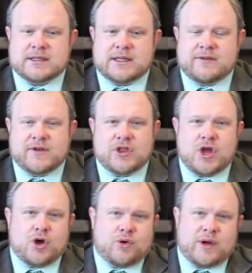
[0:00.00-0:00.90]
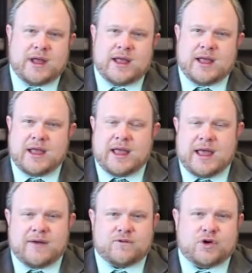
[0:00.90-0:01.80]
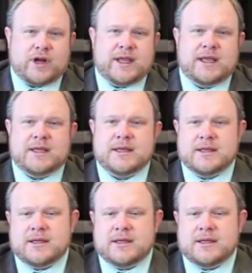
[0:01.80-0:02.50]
Even though every